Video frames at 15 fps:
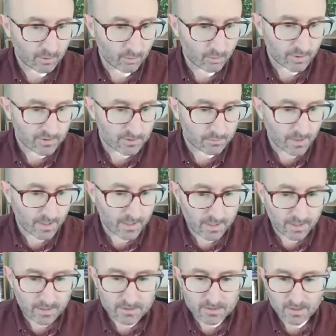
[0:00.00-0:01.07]
going to
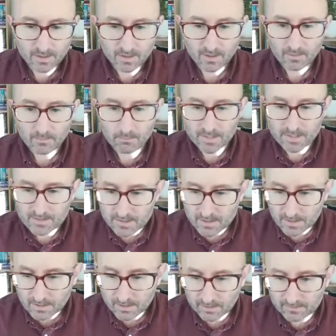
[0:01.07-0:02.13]
bed,
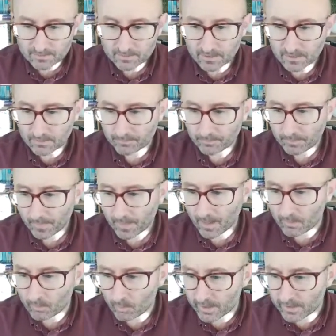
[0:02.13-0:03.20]
maintaining sleep,
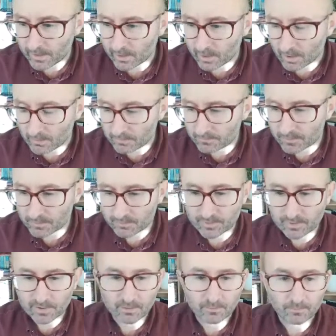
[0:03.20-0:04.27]
and waking up from
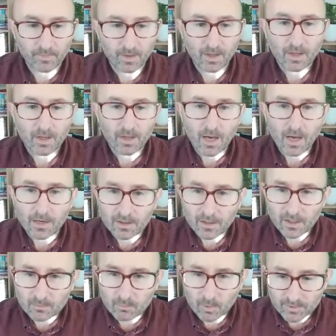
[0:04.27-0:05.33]
sleep. And
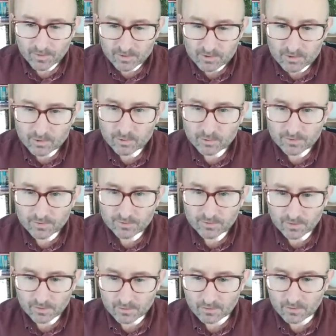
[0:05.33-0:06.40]
again, what this shows is
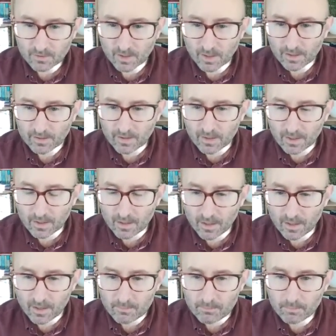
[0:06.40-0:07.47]
that
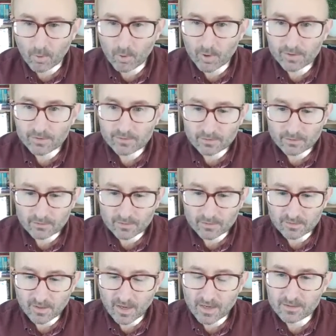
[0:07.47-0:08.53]
boys
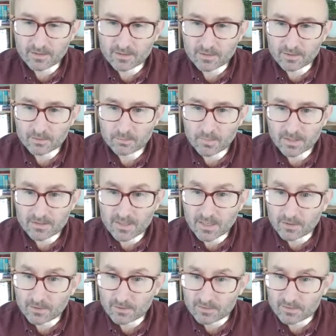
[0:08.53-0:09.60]
tended to
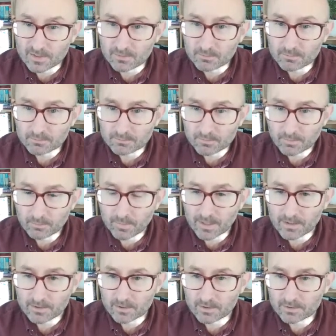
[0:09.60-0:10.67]
maintain their sleep a bit
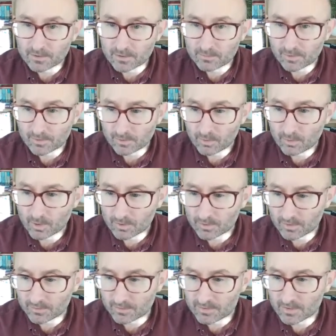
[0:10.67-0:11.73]
better in terms of the quality
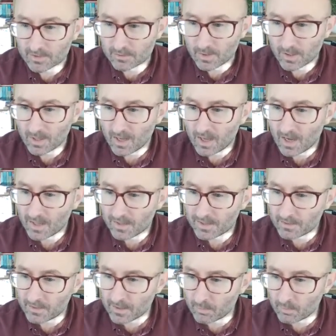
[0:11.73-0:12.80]
of the sleep,
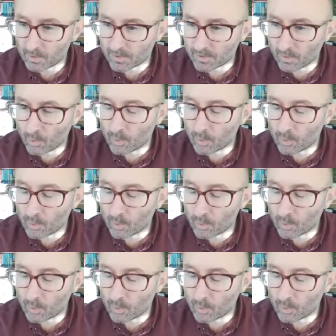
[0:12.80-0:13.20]
and they were